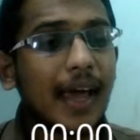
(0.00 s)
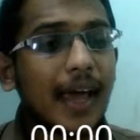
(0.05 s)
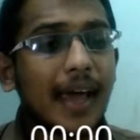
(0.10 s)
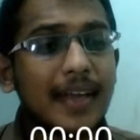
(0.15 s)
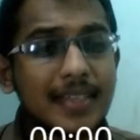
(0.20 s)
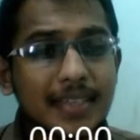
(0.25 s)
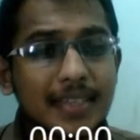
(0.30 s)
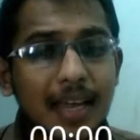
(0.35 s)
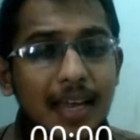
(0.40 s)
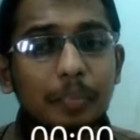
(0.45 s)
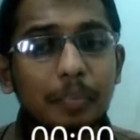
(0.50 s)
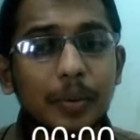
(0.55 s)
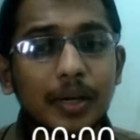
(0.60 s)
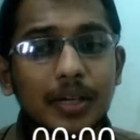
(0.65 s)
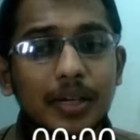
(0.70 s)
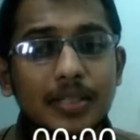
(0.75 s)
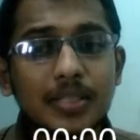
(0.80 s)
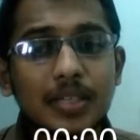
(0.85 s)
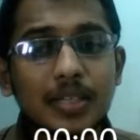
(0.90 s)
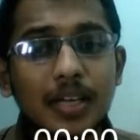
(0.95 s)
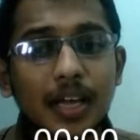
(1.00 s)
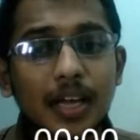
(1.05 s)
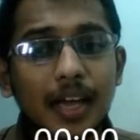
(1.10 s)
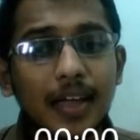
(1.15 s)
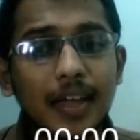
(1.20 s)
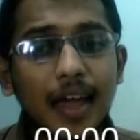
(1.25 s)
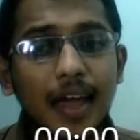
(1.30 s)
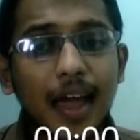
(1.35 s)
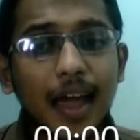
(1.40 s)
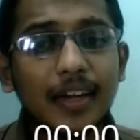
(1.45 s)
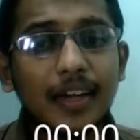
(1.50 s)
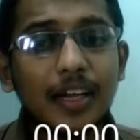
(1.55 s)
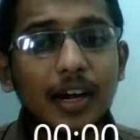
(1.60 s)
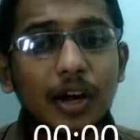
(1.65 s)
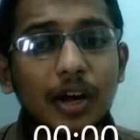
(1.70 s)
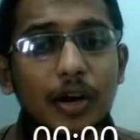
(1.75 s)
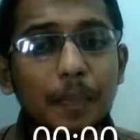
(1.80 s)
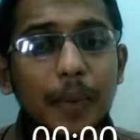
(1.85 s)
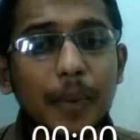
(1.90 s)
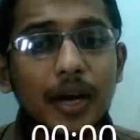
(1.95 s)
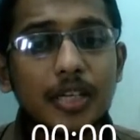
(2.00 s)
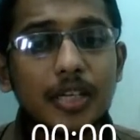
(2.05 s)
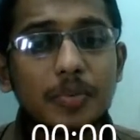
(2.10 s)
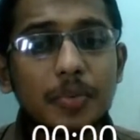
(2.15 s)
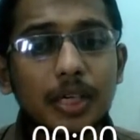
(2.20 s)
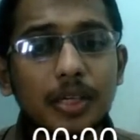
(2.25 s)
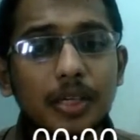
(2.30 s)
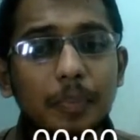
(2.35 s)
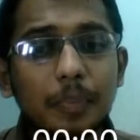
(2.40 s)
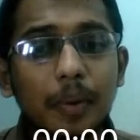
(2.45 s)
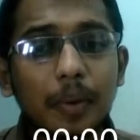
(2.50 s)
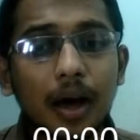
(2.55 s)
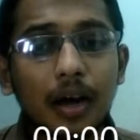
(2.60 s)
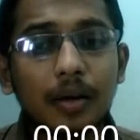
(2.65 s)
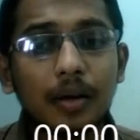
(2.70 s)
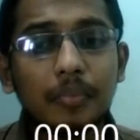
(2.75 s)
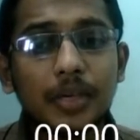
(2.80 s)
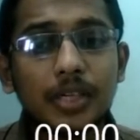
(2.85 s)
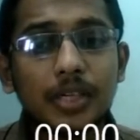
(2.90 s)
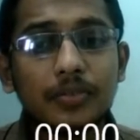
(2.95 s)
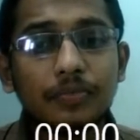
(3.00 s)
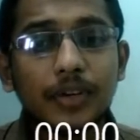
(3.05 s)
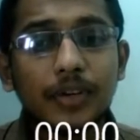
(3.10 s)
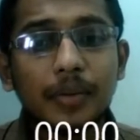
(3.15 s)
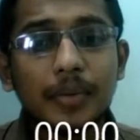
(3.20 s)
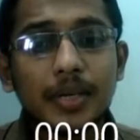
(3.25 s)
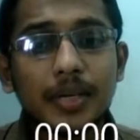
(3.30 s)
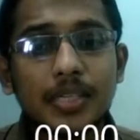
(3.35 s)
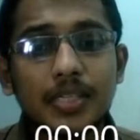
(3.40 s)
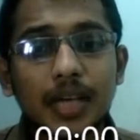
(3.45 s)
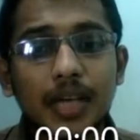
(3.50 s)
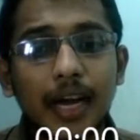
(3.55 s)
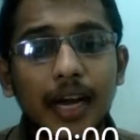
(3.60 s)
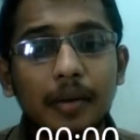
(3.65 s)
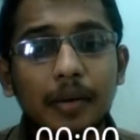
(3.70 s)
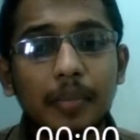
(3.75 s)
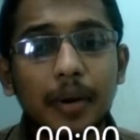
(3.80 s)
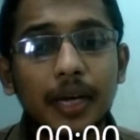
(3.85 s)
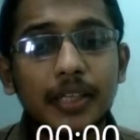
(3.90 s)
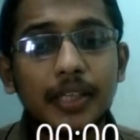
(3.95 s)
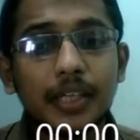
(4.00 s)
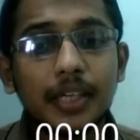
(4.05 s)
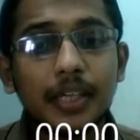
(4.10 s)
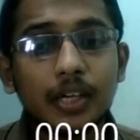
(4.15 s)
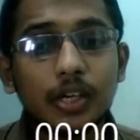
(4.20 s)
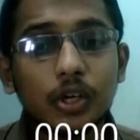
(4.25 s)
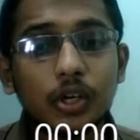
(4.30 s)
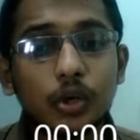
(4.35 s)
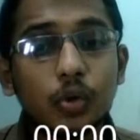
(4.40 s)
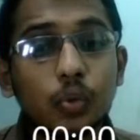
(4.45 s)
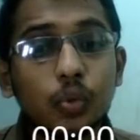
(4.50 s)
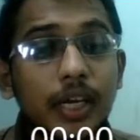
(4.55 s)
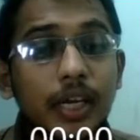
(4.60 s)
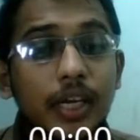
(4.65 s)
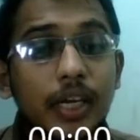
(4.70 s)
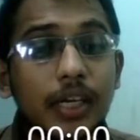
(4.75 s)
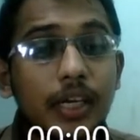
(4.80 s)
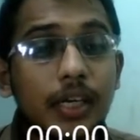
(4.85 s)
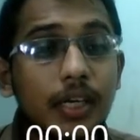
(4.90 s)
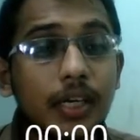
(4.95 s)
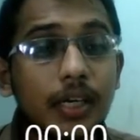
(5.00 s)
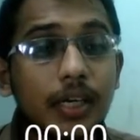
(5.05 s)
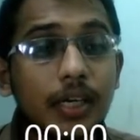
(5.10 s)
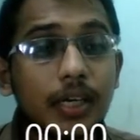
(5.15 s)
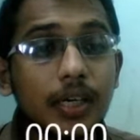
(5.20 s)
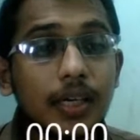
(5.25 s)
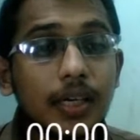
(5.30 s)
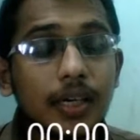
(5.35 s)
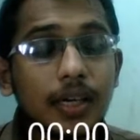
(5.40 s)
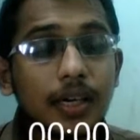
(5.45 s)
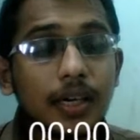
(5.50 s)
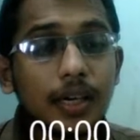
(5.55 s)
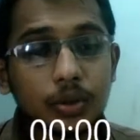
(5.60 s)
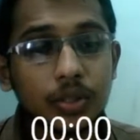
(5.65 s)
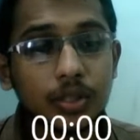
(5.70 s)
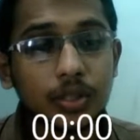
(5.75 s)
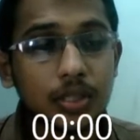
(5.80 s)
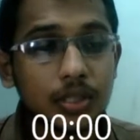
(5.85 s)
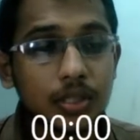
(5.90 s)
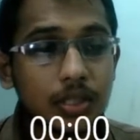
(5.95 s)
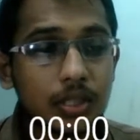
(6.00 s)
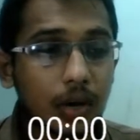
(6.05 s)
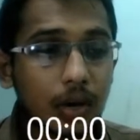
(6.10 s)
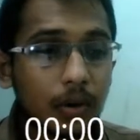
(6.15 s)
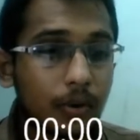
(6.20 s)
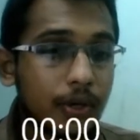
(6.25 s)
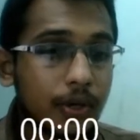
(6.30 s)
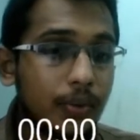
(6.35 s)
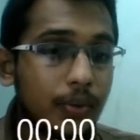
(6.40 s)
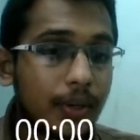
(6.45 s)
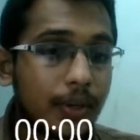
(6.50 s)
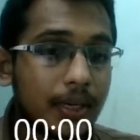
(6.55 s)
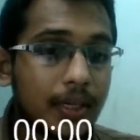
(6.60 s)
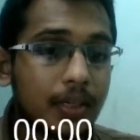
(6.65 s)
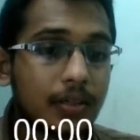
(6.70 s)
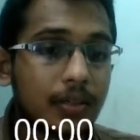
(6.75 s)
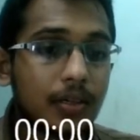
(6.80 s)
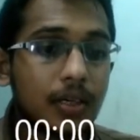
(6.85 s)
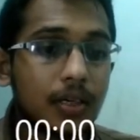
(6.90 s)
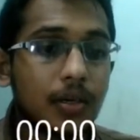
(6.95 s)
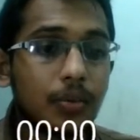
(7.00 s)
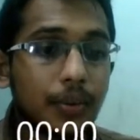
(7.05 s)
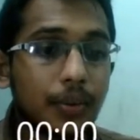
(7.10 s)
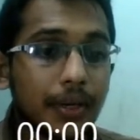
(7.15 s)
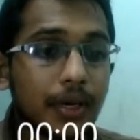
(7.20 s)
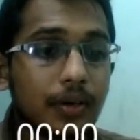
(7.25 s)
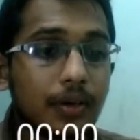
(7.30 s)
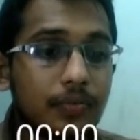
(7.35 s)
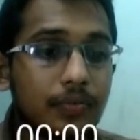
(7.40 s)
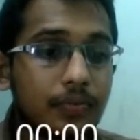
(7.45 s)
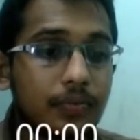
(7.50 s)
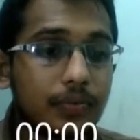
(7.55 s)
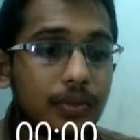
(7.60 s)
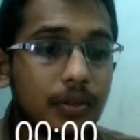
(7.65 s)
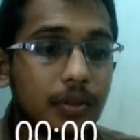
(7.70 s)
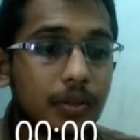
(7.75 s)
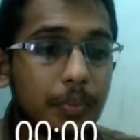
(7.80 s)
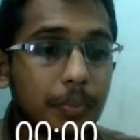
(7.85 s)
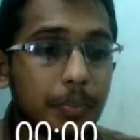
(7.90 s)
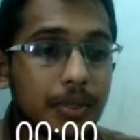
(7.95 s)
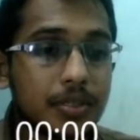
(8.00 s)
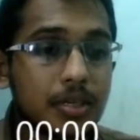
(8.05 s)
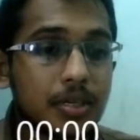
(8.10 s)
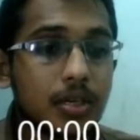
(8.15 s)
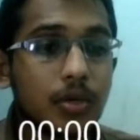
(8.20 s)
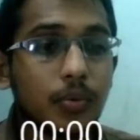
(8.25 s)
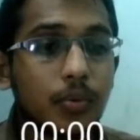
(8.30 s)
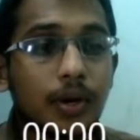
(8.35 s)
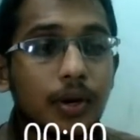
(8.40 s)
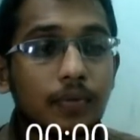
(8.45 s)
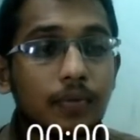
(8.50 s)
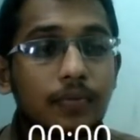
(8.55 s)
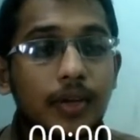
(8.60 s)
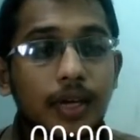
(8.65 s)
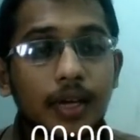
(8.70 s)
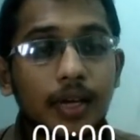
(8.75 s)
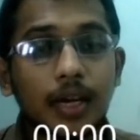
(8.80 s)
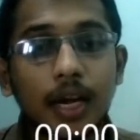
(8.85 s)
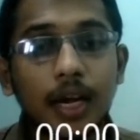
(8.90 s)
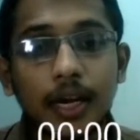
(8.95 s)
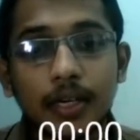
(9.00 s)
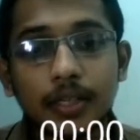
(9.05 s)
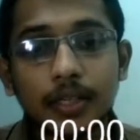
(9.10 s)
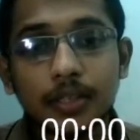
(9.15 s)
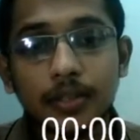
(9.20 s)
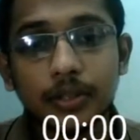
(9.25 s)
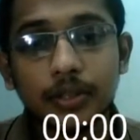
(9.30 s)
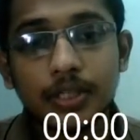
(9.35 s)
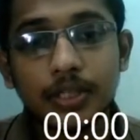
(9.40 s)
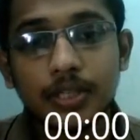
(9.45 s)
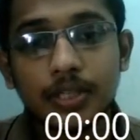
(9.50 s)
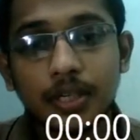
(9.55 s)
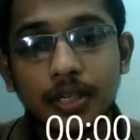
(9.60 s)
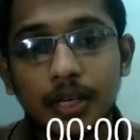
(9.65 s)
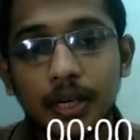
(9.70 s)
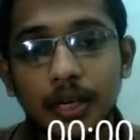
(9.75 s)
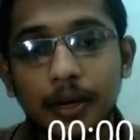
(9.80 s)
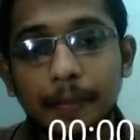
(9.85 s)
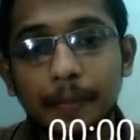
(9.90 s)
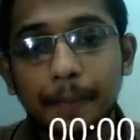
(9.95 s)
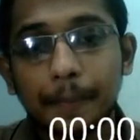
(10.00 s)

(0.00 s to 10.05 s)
example is, any law passed by the parliament will be signed by the Queen. This is a queen, the present Queen of England. You can see here.